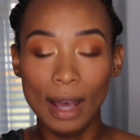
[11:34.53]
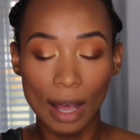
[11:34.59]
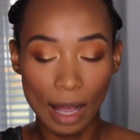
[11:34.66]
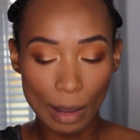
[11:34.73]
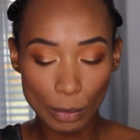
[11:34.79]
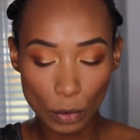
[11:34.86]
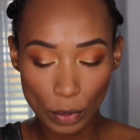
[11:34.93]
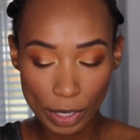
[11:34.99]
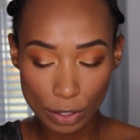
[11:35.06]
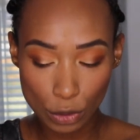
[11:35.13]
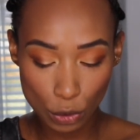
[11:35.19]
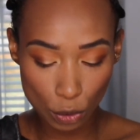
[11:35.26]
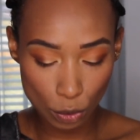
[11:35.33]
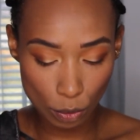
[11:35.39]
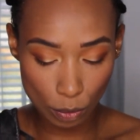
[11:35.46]
I'm going
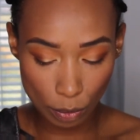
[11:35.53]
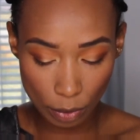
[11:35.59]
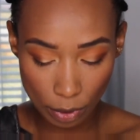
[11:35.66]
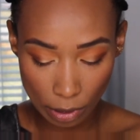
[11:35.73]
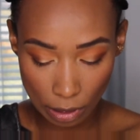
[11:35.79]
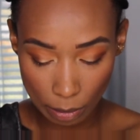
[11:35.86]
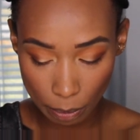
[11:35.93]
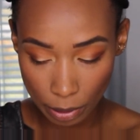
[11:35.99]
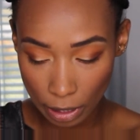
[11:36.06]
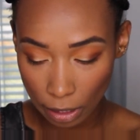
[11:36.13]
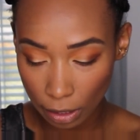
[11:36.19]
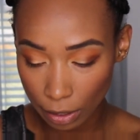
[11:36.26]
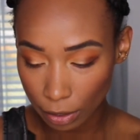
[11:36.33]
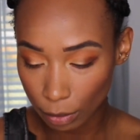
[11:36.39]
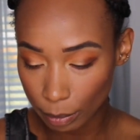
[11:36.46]
to put
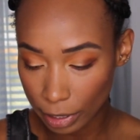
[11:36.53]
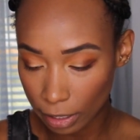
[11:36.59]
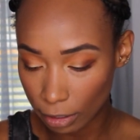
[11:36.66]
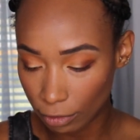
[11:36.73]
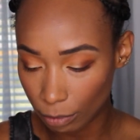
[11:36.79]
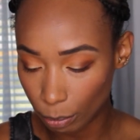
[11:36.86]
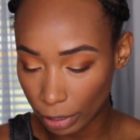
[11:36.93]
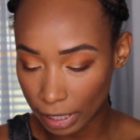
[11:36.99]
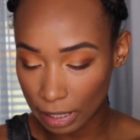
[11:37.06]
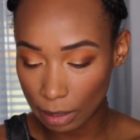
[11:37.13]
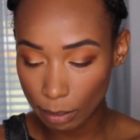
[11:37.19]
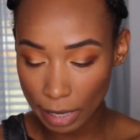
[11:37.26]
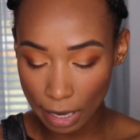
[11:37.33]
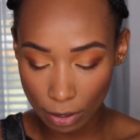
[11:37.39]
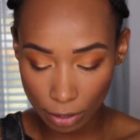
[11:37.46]
a little bit of
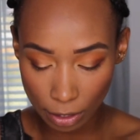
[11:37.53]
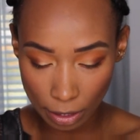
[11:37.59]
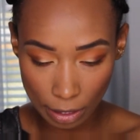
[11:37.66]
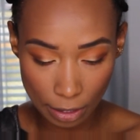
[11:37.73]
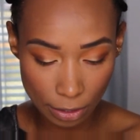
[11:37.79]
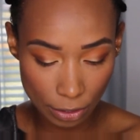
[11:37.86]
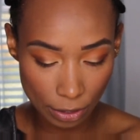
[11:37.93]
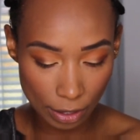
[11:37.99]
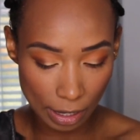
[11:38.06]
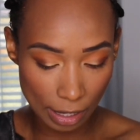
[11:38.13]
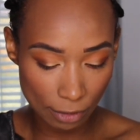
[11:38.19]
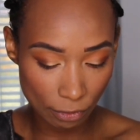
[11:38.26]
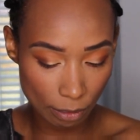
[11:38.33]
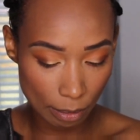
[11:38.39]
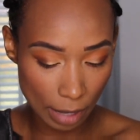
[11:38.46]
brightening powder
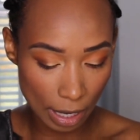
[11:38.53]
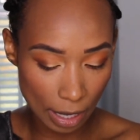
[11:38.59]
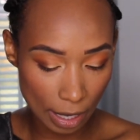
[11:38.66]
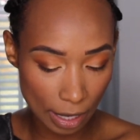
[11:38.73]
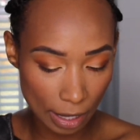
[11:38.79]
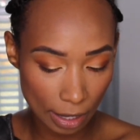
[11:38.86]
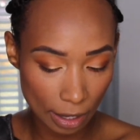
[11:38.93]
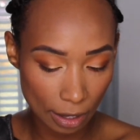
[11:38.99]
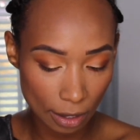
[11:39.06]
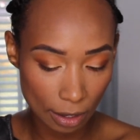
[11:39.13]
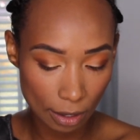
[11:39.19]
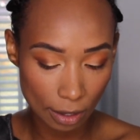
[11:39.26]
underneath my